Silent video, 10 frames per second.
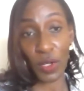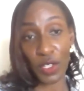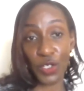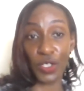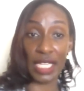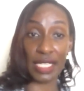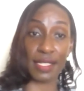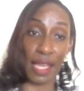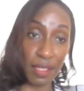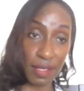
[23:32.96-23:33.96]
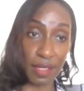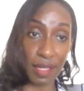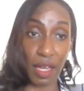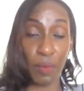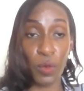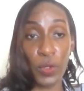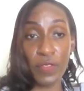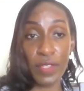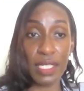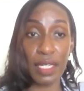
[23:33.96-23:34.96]
question is yes.
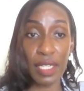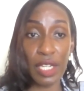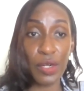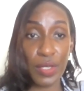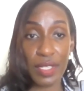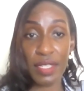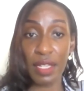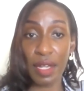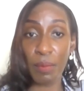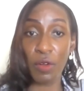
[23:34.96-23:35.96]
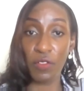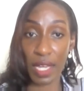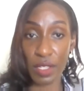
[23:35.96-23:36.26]
We've seen an increase in the number of